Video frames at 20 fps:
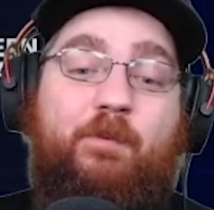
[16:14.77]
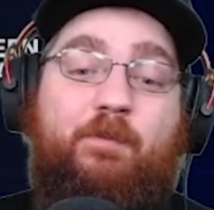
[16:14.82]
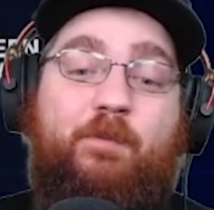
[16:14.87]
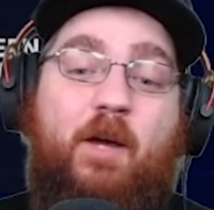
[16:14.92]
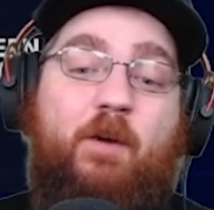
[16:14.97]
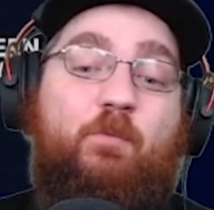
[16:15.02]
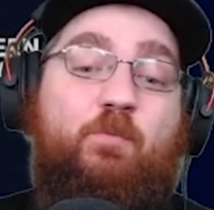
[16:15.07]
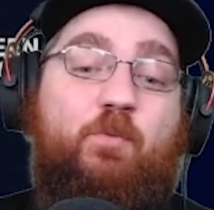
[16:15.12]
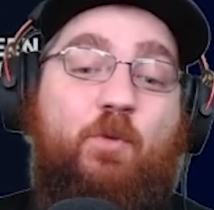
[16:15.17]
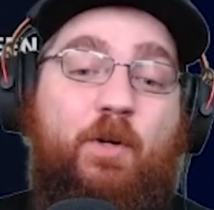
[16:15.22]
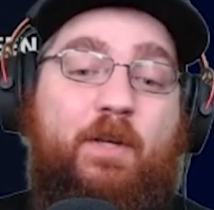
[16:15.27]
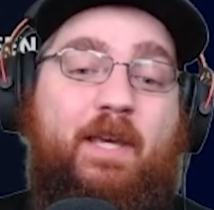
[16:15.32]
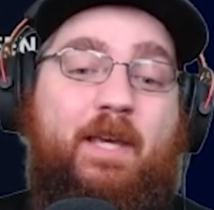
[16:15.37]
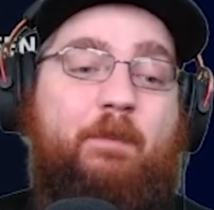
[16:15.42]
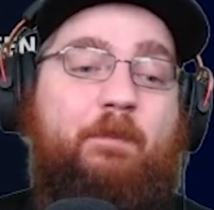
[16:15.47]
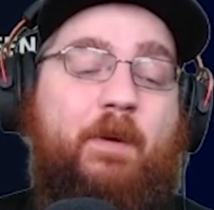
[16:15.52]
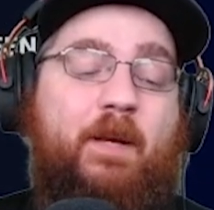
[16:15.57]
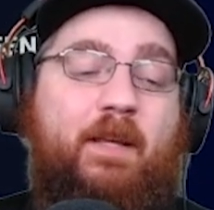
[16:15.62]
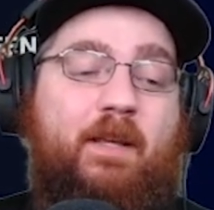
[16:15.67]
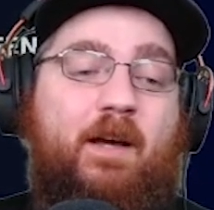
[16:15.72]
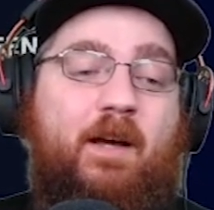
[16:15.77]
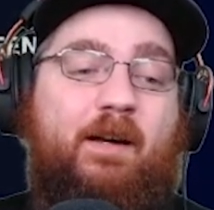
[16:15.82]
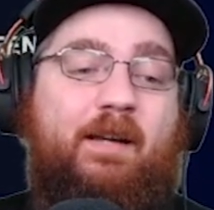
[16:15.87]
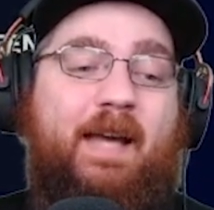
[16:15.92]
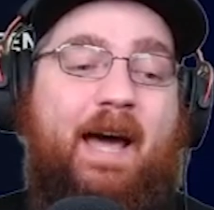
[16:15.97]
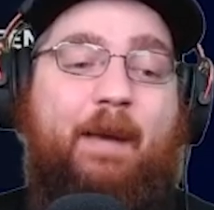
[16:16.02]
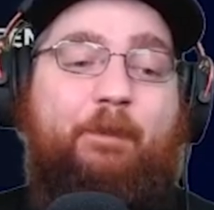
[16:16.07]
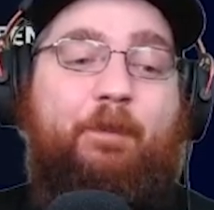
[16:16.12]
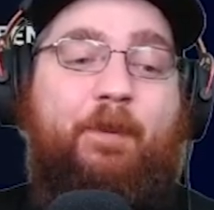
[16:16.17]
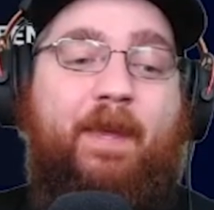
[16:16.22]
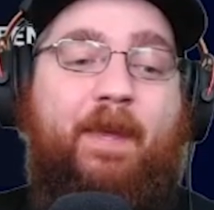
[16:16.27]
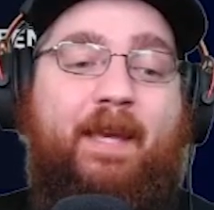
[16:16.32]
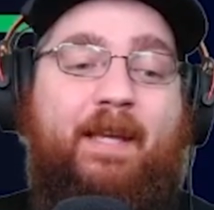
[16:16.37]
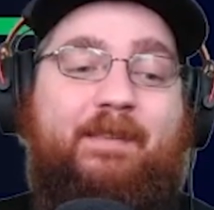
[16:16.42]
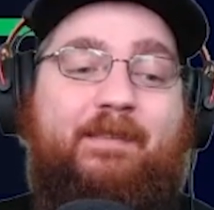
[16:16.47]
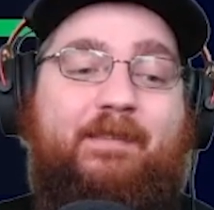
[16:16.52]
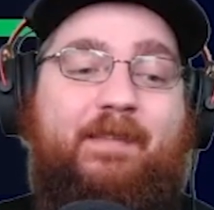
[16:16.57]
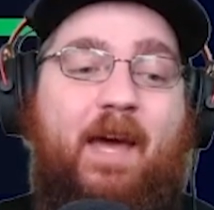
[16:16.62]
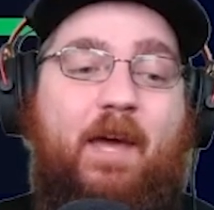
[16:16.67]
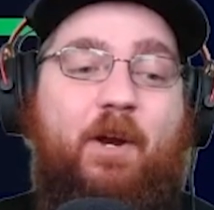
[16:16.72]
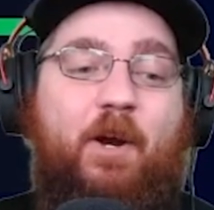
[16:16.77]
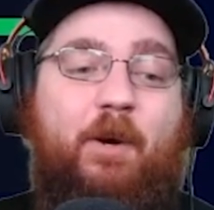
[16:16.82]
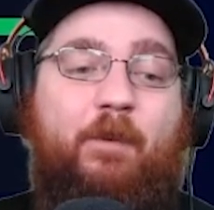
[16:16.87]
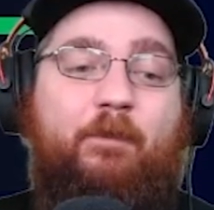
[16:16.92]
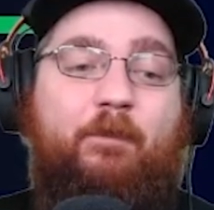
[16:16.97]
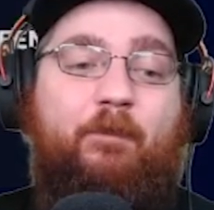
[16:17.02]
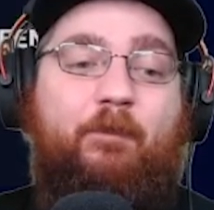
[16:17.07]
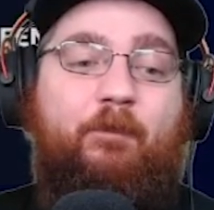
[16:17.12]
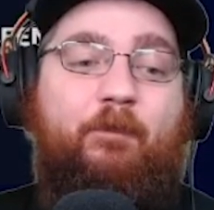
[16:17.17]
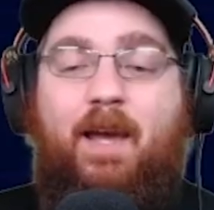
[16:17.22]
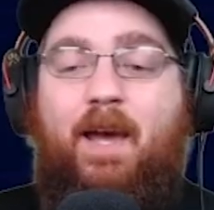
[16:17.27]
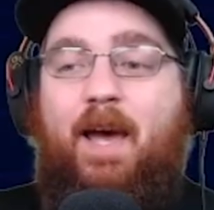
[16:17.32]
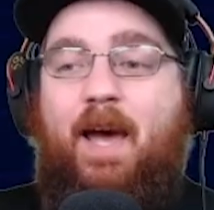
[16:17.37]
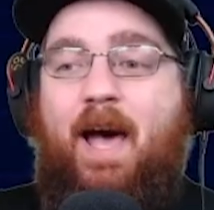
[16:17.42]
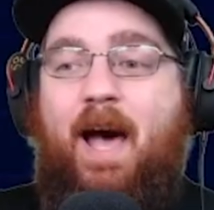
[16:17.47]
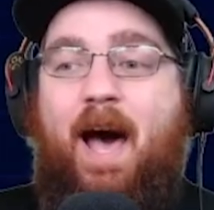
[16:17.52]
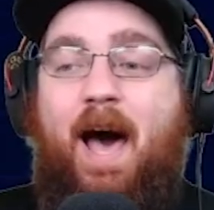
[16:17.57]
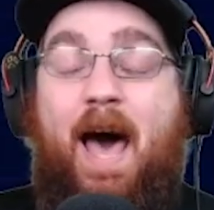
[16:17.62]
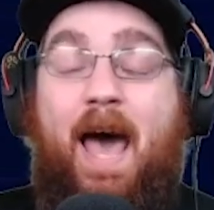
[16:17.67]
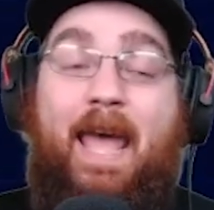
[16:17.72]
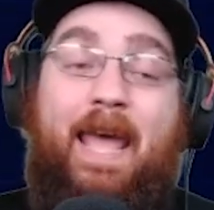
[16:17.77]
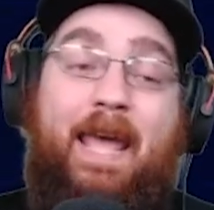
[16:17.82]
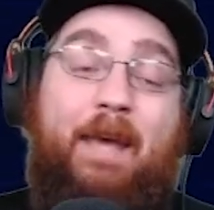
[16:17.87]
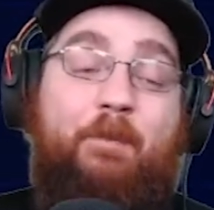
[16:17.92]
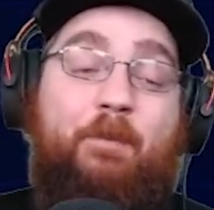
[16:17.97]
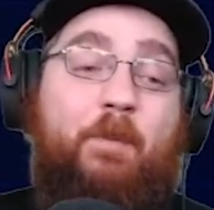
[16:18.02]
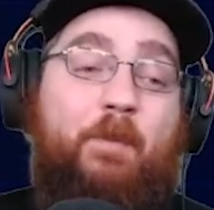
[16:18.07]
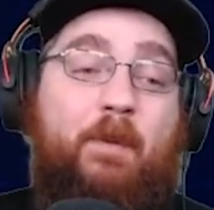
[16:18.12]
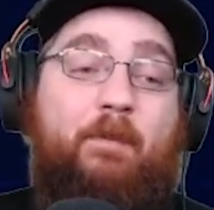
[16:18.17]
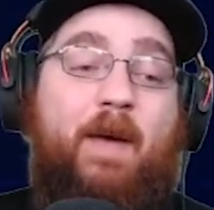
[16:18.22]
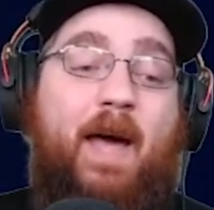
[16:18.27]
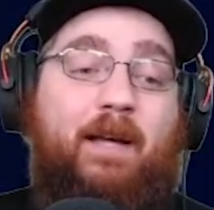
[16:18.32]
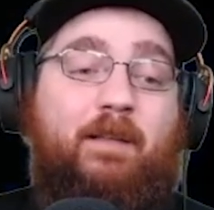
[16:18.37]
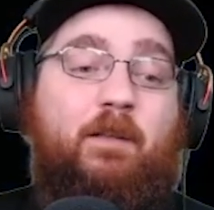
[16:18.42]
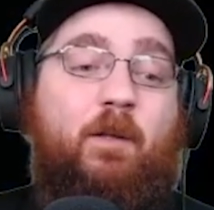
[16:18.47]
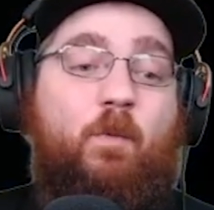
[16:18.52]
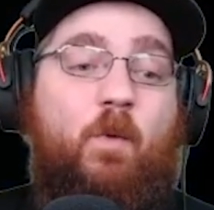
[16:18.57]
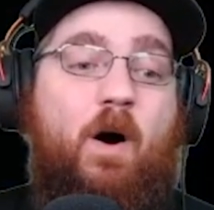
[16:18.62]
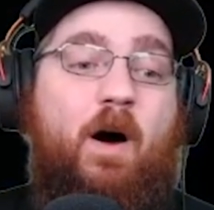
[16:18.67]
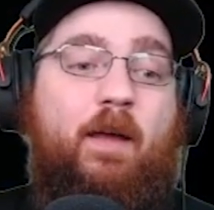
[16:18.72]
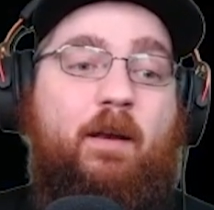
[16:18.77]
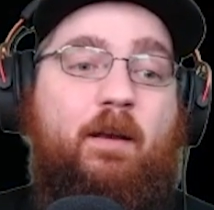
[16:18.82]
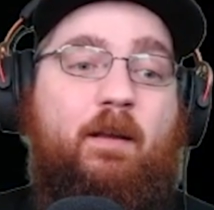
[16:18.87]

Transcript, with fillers: not a rookie, but a young guy playing at center. I am going to bring back Lewan.